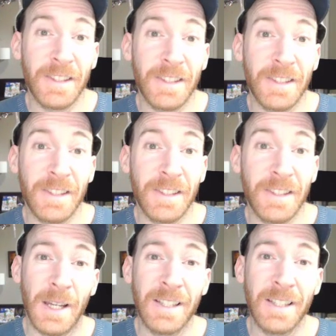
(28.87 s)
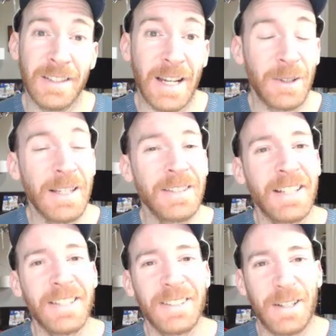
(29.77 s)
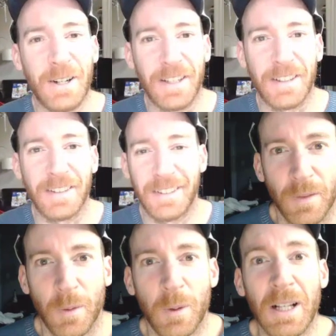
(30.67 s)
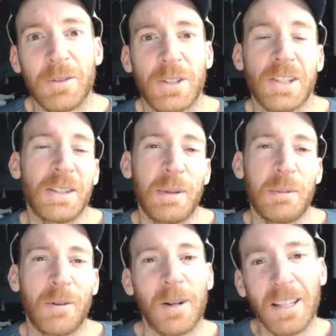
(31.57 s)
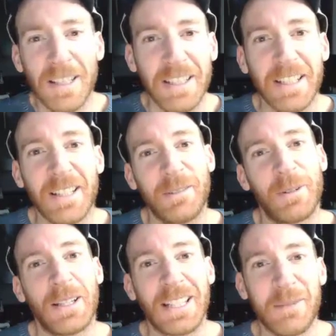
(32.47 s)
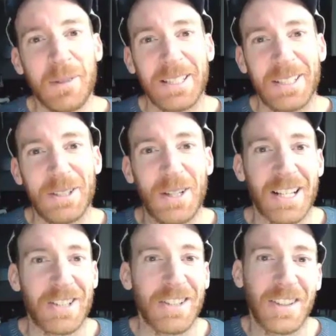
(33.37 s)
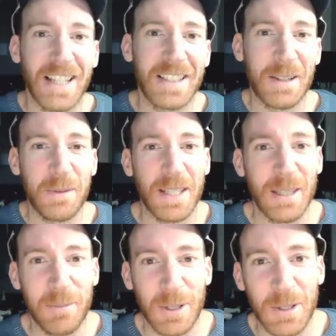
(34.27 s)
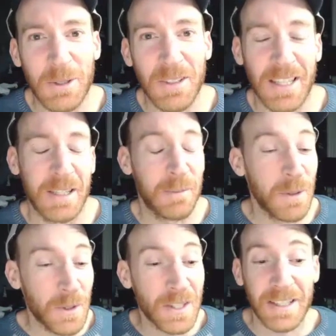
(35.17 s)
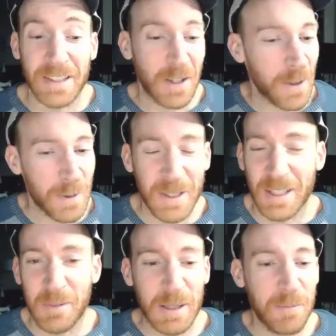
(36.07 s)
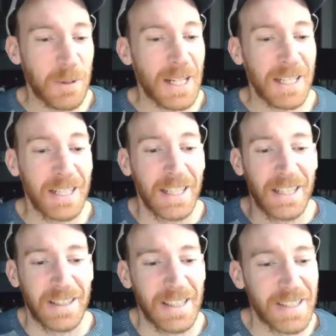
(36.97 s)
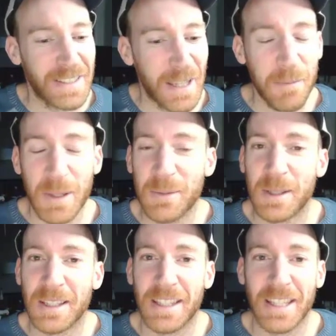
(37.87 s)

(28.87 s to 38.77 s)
Thanks in advance. Now let's get started. Well, Justin Bieber finally did it. He finally got me to actually like something he produced. His music is garbage to me, but these Tim Biebs that